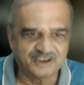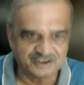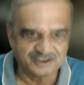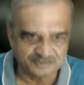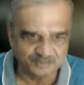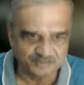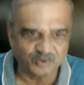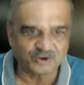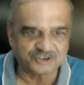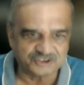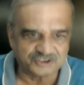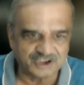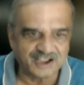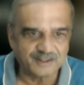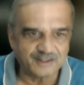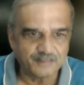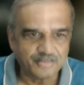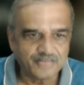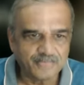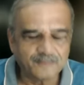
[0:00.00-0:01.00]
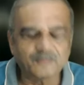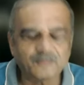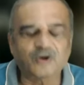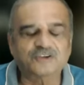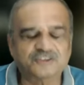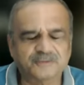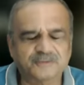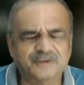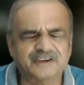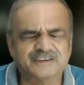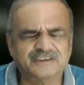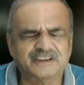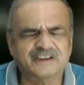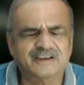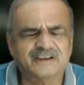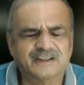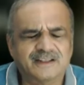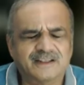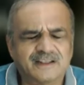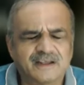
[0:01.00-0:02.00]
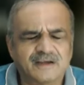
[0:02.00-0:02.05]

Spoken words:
this moxibustion.